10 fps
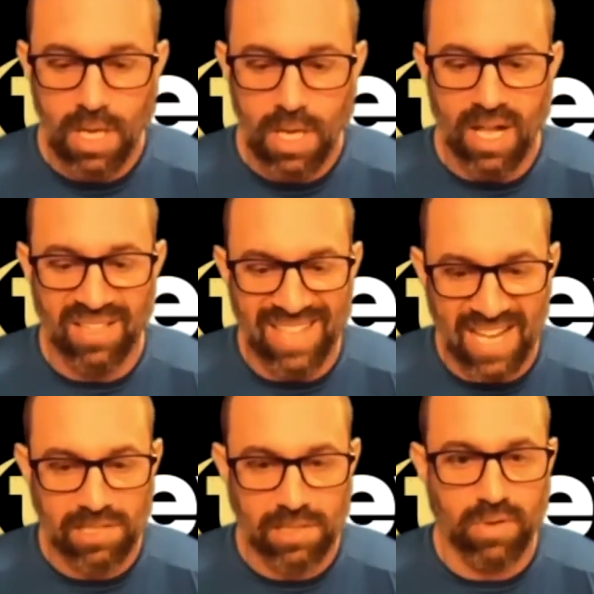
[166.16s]

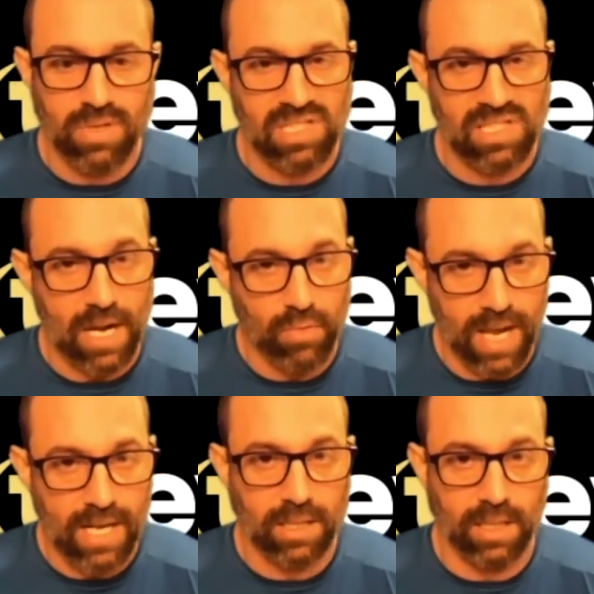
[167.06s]
Aldosterone is
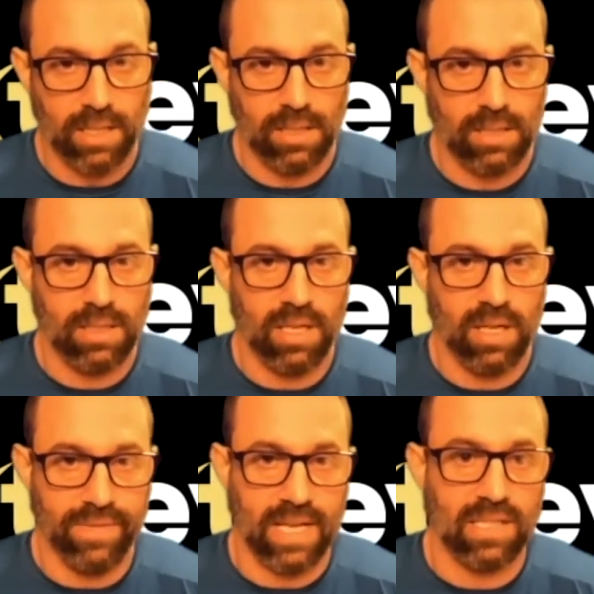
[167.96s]
directly
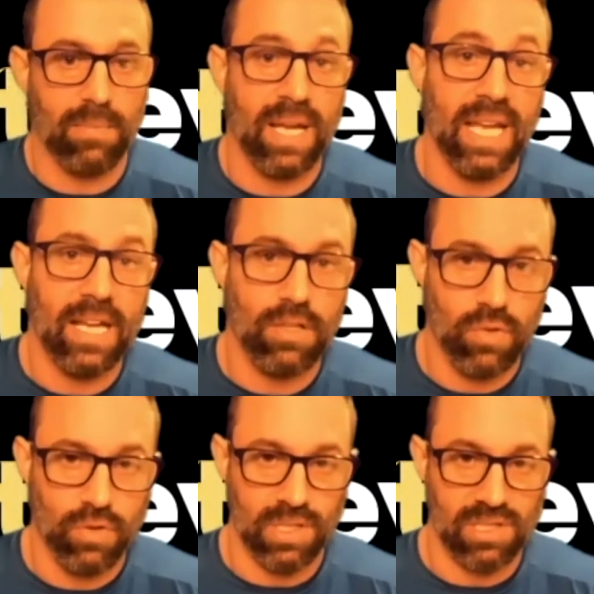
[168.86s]
affected by
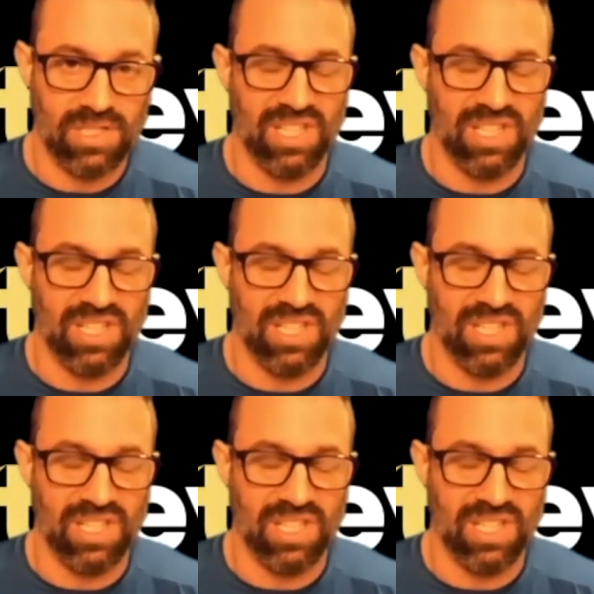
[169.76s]
androgens.